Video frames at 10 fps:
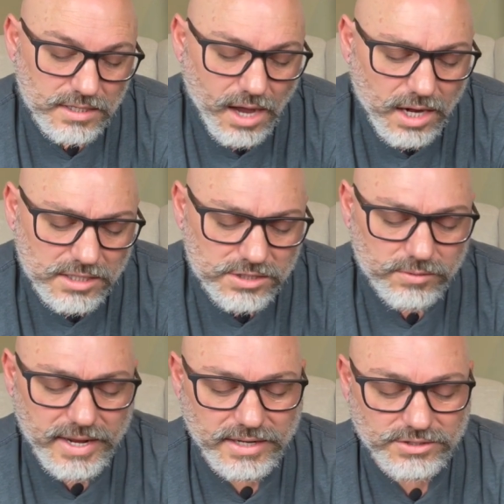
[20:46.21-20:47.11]
God has
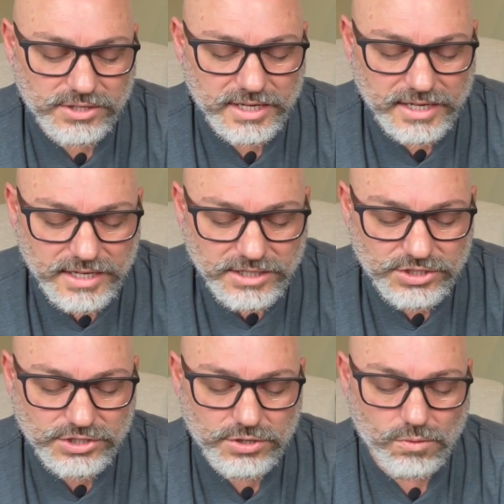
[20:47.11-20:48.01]
arranged
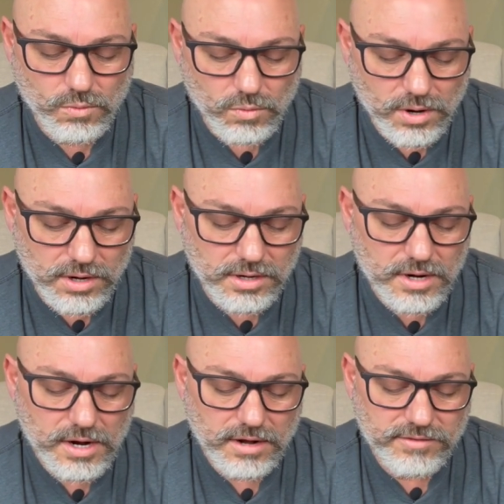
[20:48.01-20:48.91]
each one
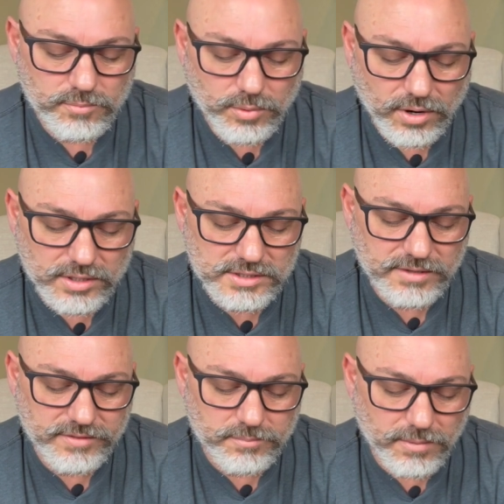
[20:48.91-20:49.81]
of the
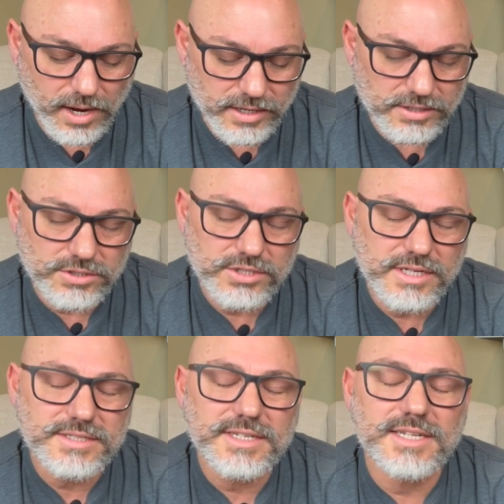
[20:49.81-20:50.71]
parts of the body
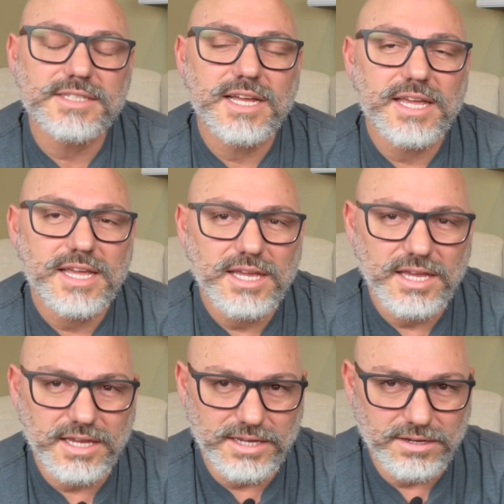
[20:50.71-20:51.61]
just as
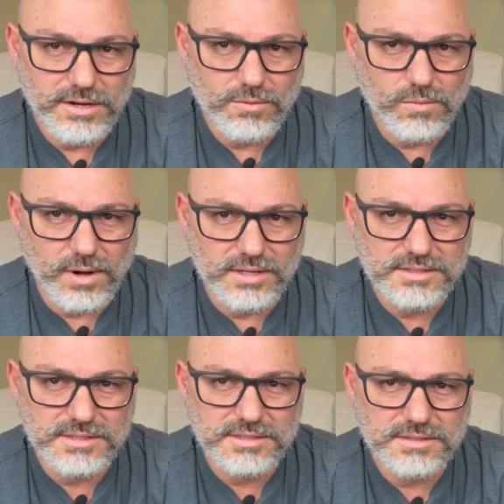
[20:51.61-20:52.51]
He
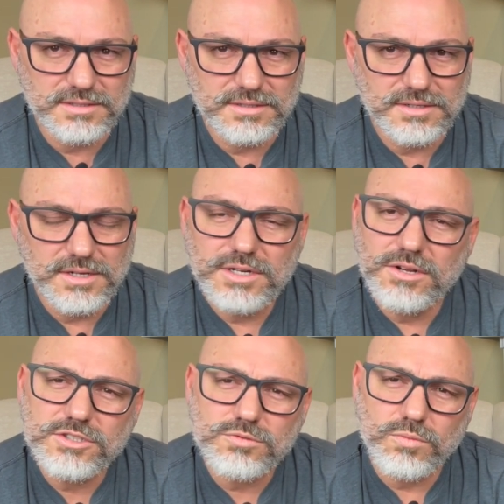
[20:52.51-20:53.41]
wants.
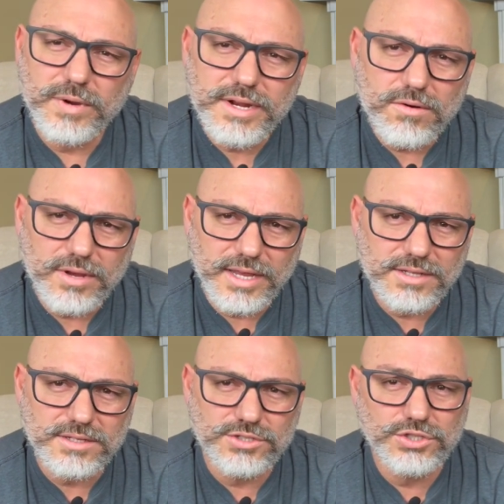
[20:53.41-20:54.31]
Notice we don't
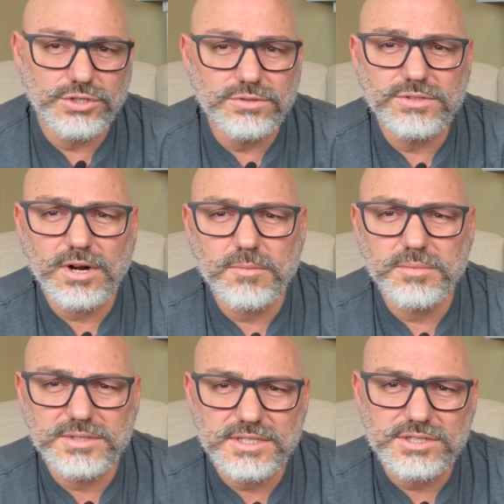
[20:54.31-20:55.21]
get to choose our
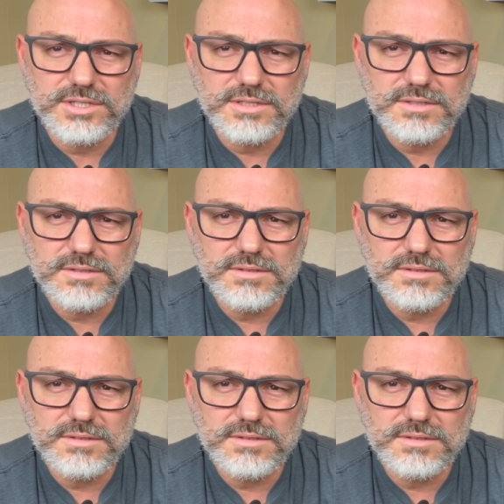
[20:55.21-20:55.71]
position.